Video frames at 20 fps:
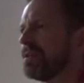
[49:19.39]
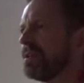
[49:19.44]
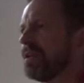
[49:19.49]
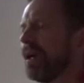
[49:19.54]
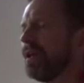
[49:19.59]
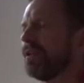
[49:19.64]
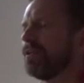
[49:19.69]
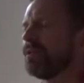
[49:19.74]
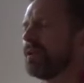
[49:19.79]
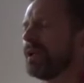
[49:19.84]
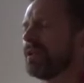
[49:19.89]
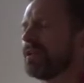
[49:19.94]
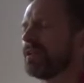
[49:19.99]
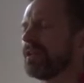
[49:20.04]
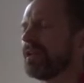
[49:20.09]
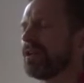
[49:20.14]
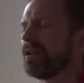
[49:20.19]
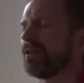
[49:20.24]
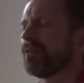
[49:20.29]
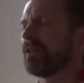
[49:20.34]
and you can
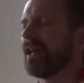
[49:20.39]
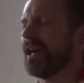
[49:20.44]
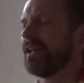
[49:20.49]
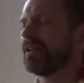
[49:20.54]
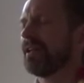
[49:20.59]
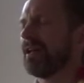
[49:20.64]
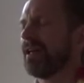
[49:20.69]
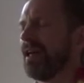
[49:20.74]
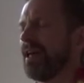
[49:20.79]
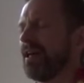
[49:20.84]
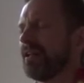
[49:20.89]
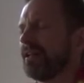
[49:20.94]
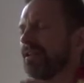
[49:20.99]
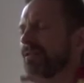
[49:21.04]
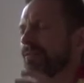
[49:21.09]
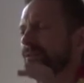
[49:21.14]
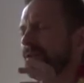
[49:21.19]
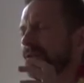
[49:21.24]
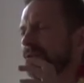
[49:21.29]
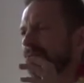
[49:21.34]
think of that, and
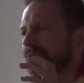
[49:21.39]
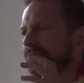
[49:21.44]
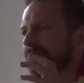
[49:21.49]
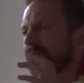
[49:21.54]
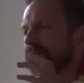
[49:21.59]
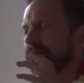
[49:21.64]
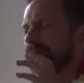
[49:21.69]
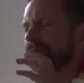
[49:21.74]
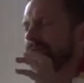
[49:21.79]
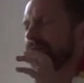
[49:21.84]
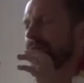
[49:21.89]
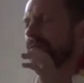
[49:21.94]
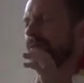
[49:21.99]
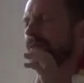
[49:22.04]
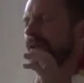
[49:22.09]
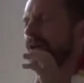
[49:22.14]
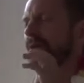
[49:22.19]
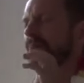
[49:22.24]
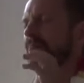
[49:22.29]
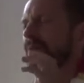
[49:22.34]
it will
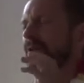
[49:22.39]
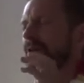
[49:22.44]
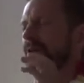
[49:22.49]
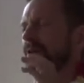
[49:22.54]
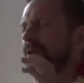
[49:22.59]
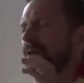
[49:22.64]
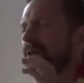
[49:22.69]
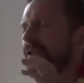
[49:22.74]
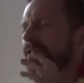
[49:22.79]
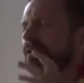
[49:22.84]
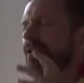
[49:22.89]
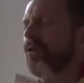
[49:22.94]
appear in the